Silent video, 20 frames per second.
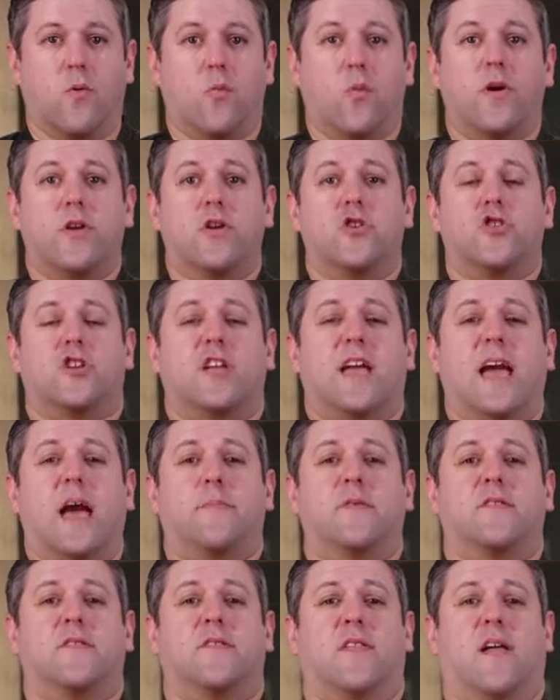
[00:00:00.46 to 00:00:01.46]
What usually
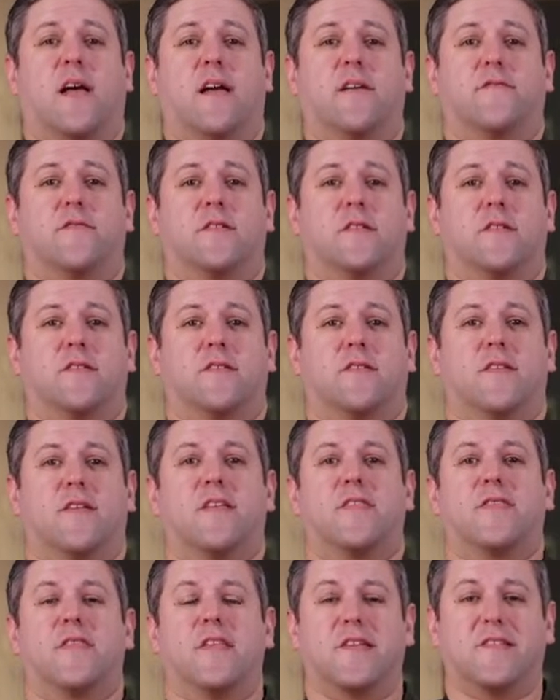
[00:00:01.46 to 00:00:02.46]
happens in life is
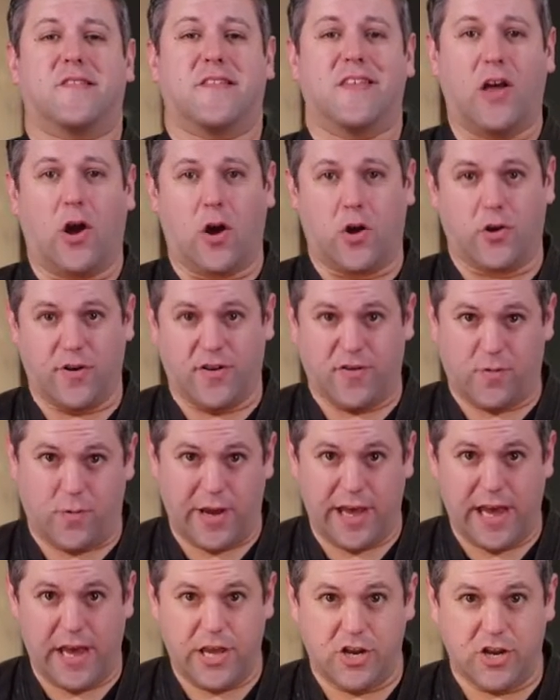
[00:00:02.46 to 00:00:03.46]
things get harder as
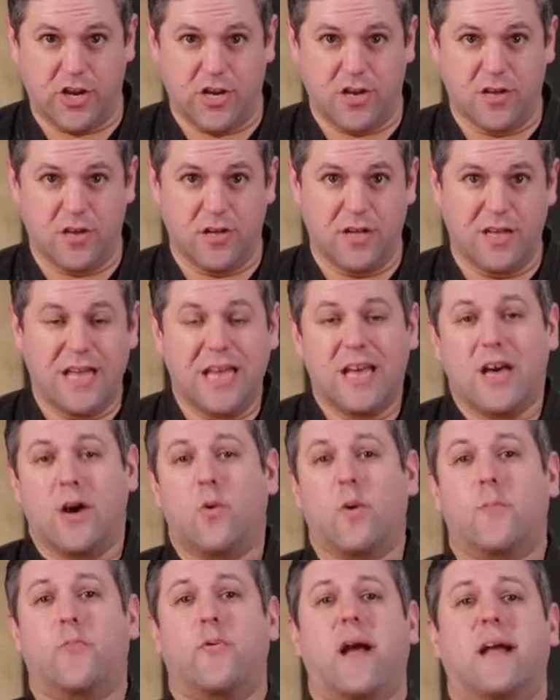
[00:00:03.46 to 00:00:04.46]
we age.
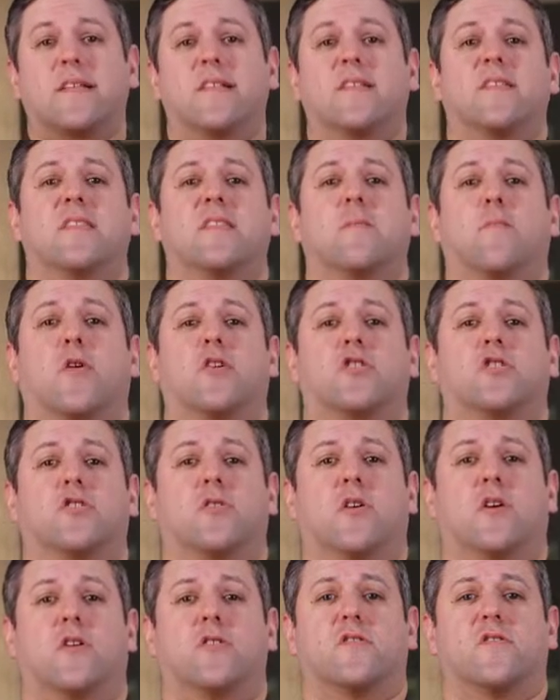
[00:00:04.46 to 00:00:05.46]
When practicing the
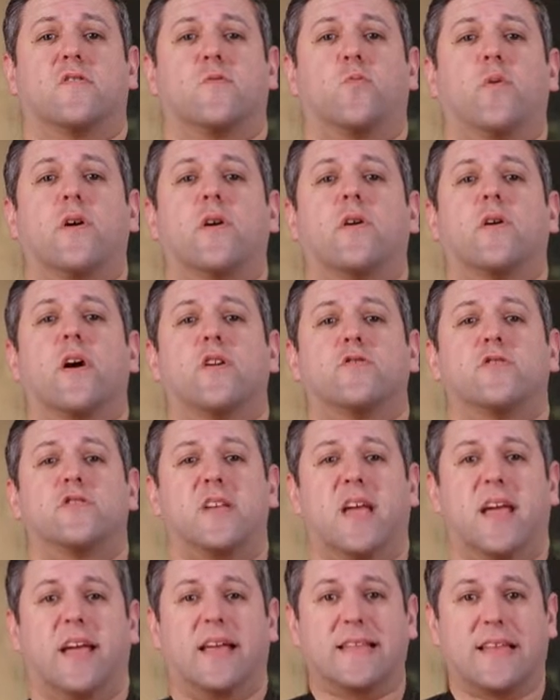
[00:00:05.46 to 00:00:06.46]
martial arts, we are
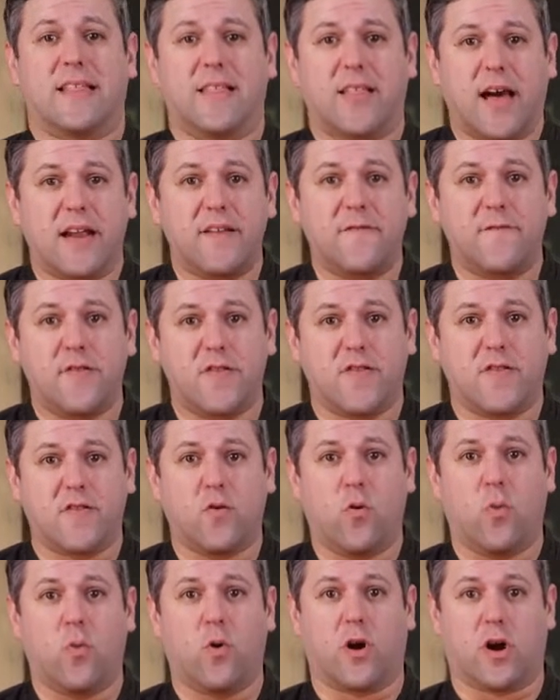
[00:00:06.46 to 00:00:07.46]
undertaking a lot of
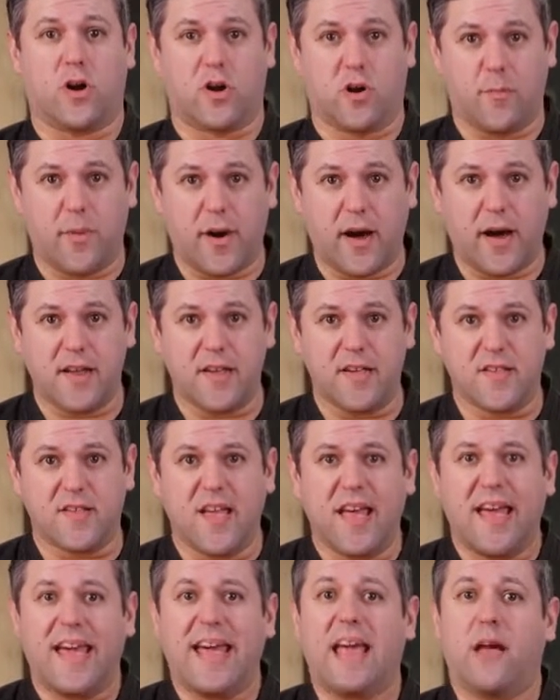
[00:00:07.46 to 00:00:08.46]
physical work on our
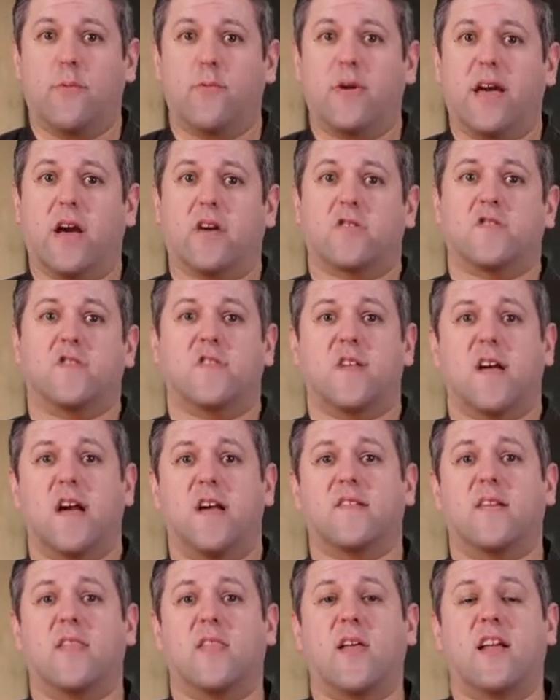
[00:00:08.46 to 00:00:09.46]
bodies and we
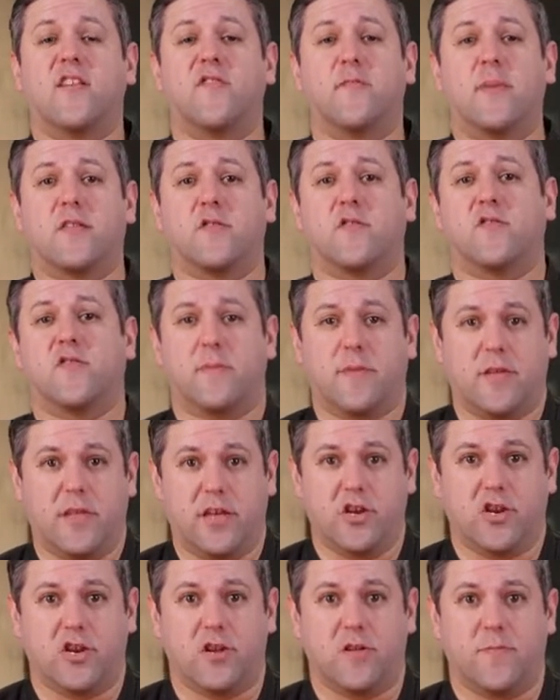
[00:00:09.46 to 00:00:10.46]
exercise a lot of mental
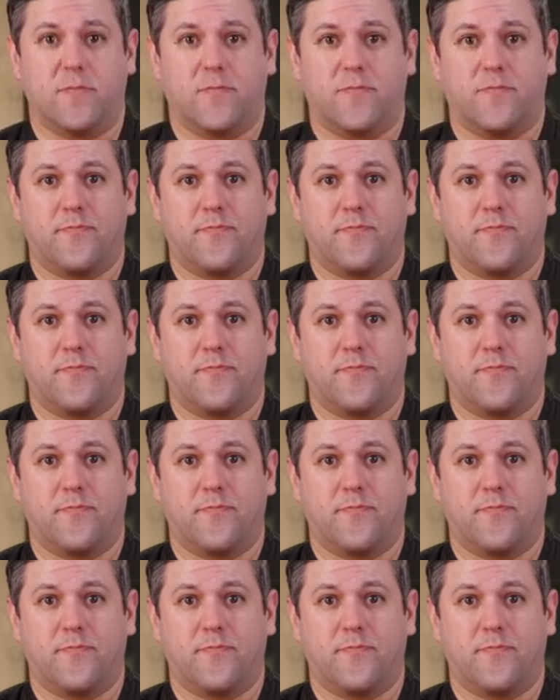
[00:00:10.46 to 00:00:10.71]
stimulation.